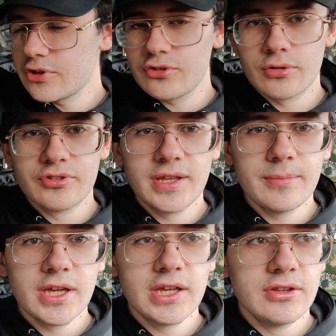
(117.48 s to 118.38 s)
So they
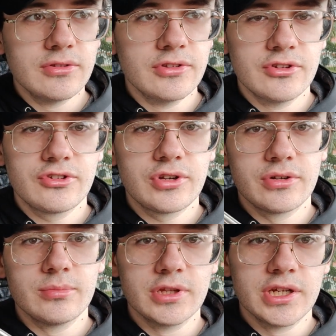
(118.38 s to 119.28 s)
made this
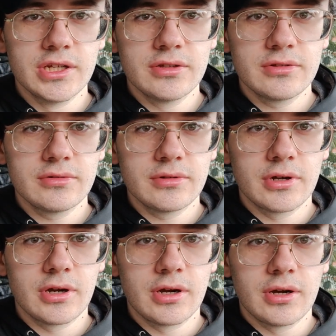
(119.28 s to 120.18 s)
trainer blade
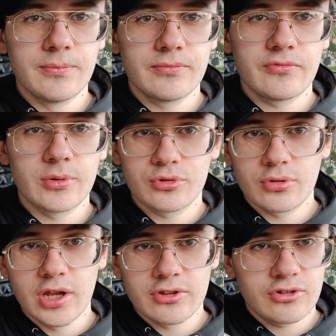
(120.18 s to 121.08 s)
from
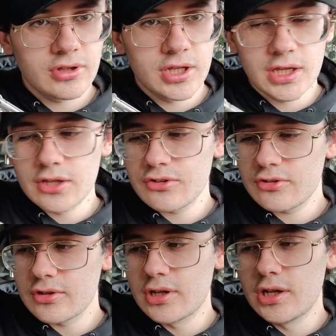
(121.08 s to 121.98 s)
scratch, I guess.